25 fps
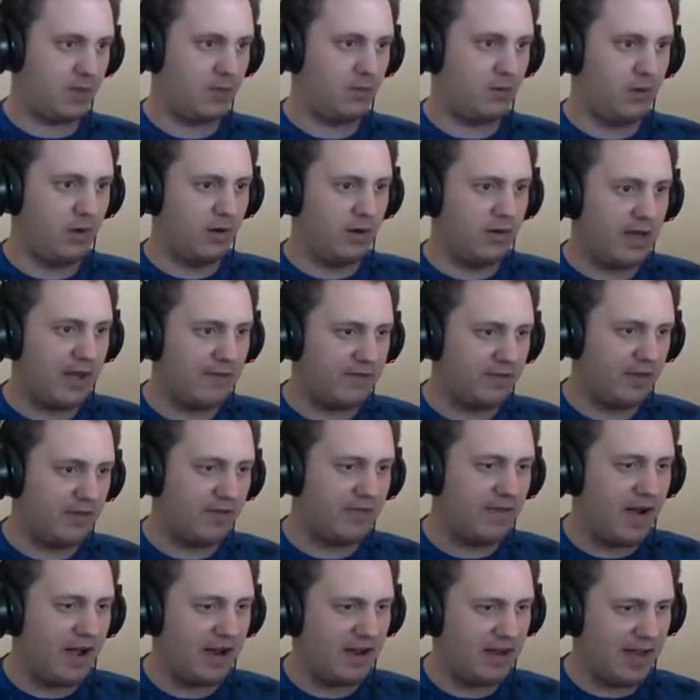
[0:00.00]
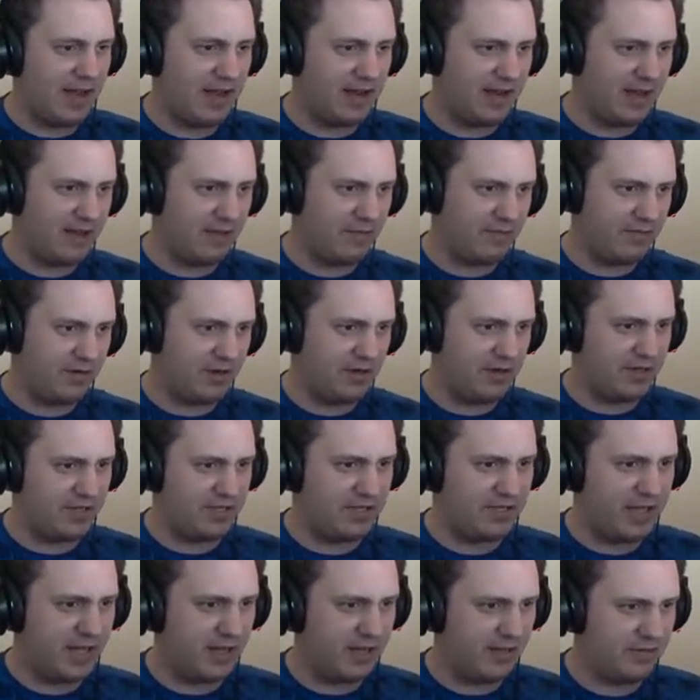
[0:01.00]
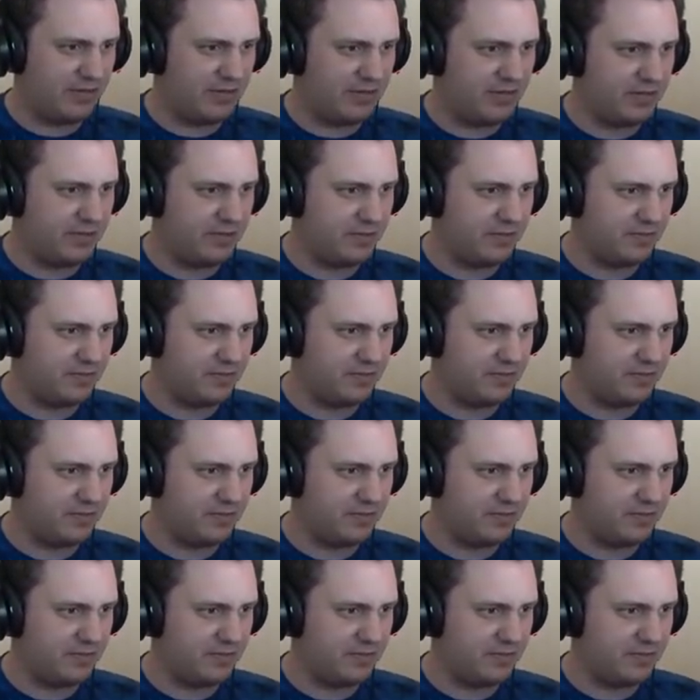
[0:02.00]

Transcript: we'll have to find that out for ourselves.